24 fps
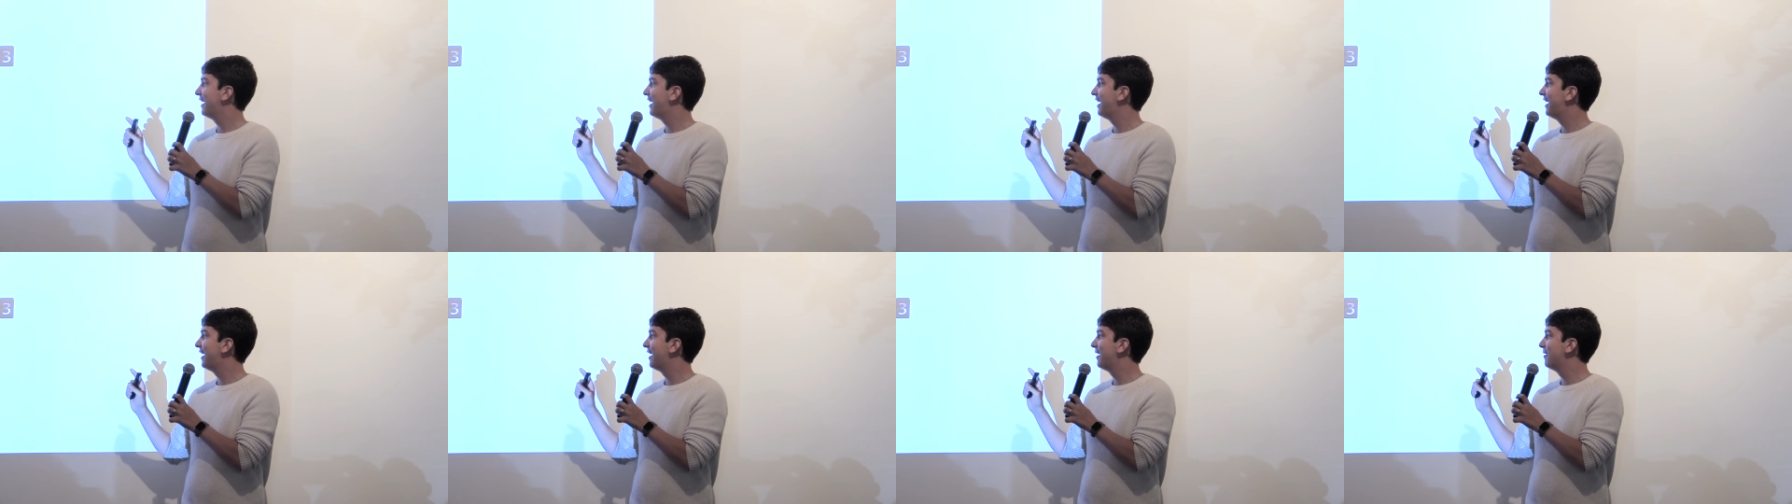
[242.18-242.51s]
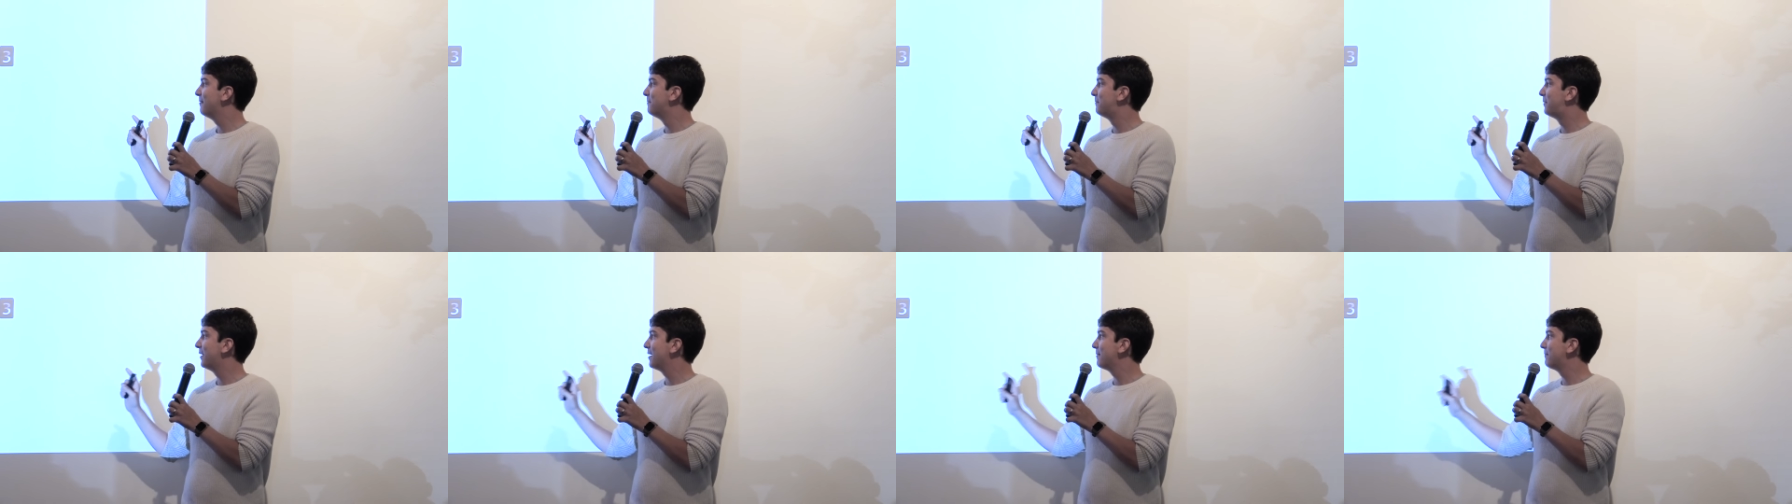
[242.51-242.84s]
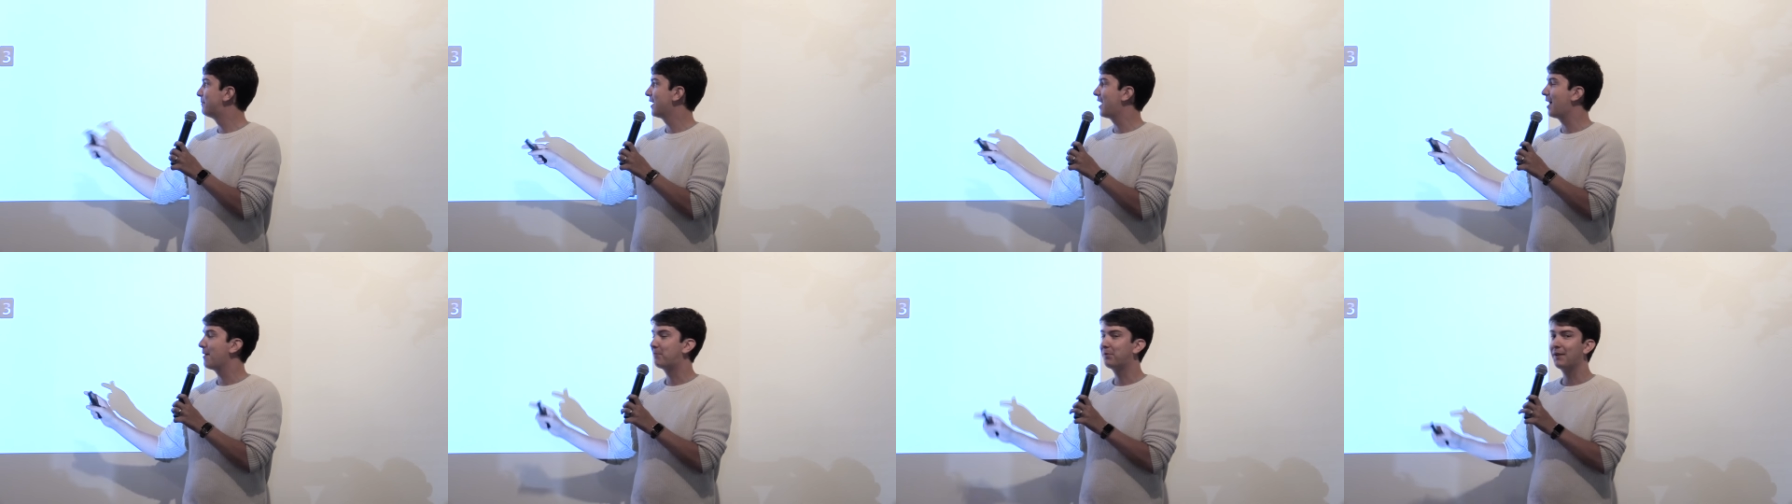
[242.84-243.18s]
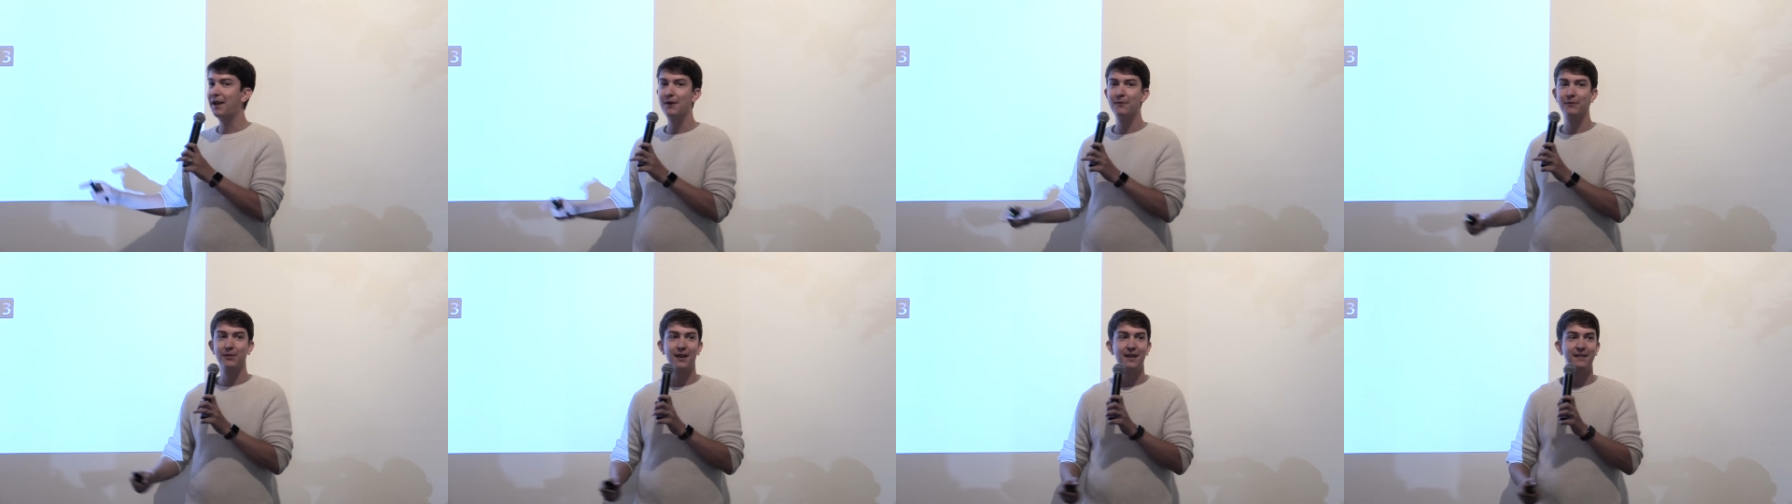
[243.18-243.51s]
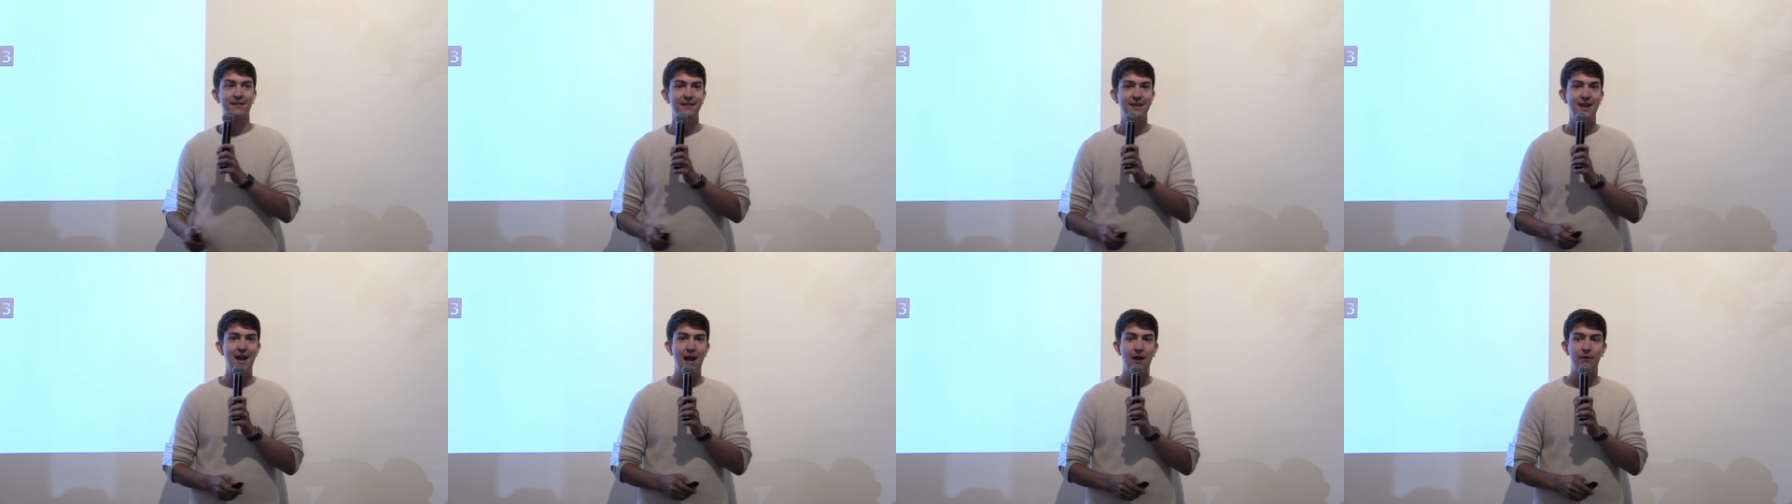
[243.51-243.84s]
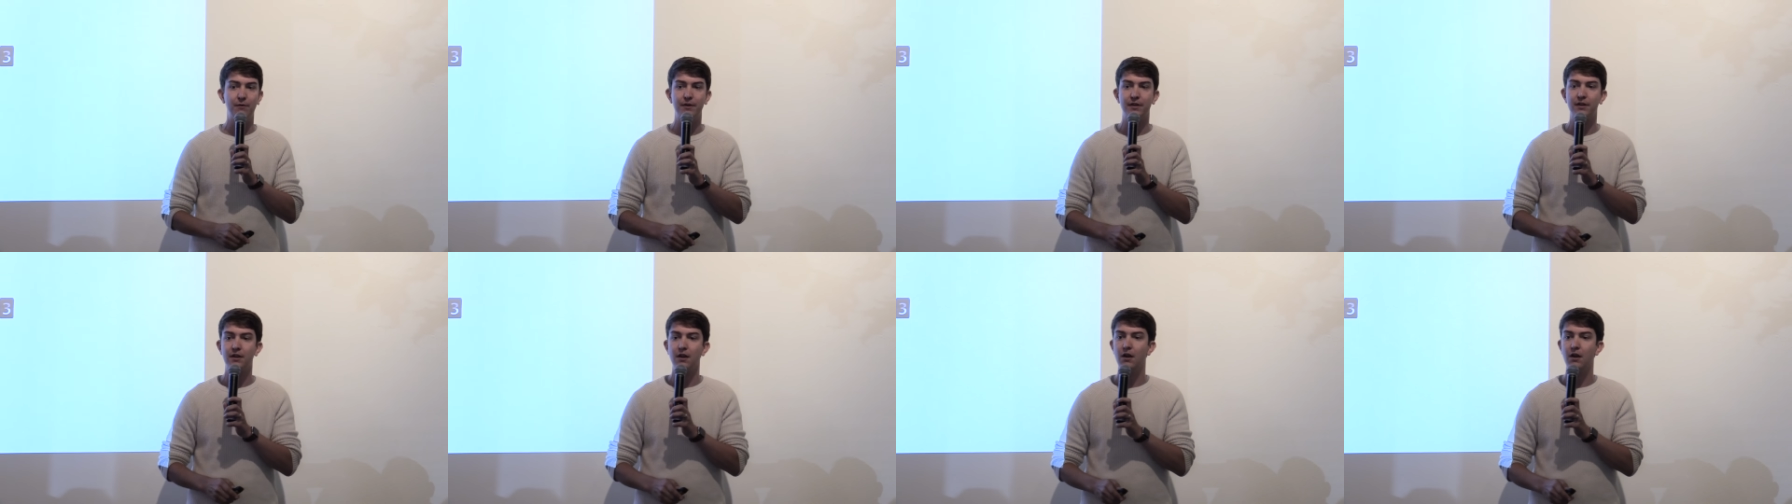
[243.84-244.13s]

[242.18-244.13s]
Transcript: I applied with less than an hour to